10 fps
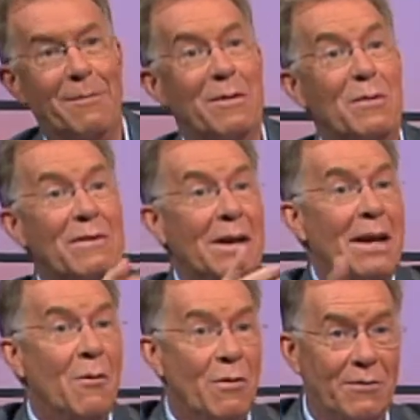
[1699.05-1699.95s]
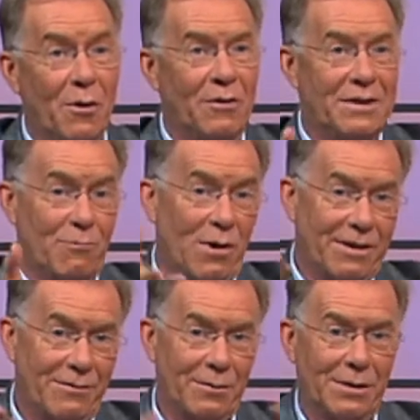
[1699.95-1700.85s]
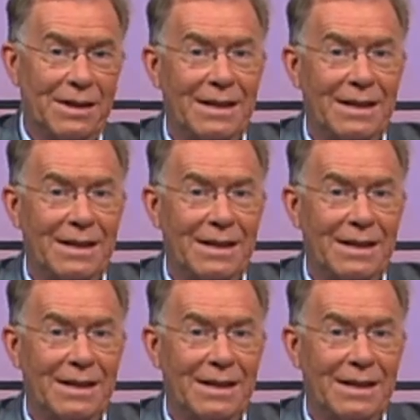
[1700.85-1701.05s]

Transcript: I mean, we've, we've got this wonderful